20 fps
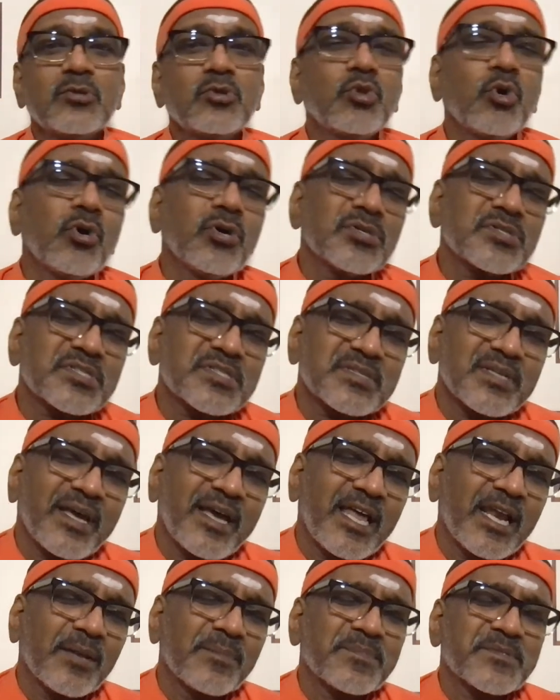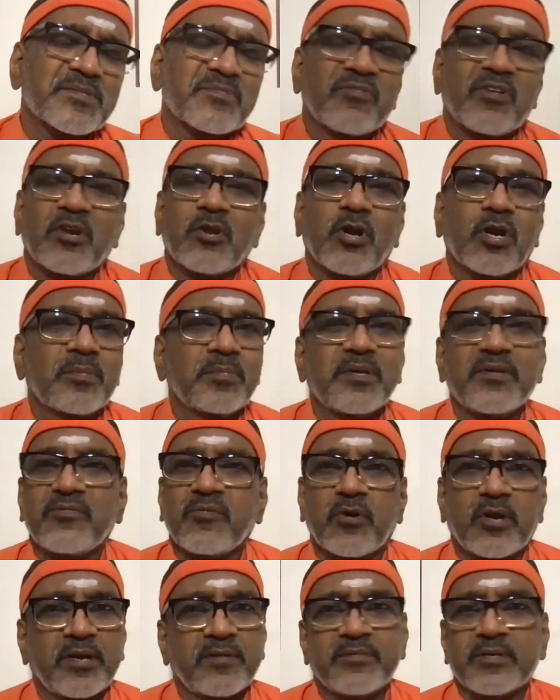Those helps will not be
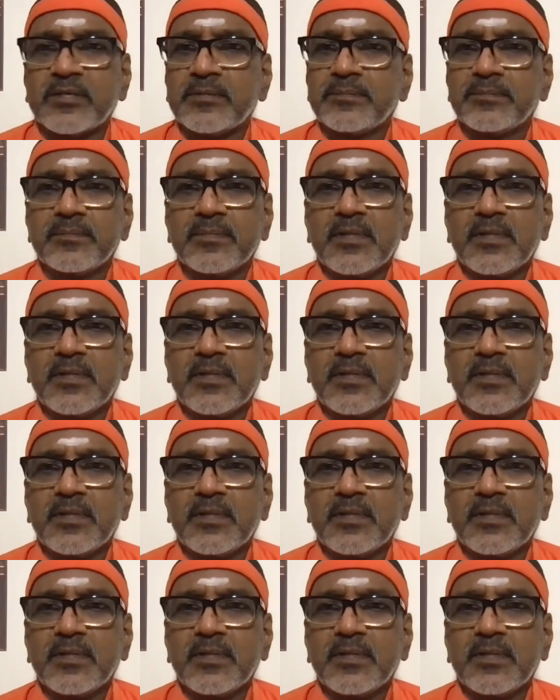forever.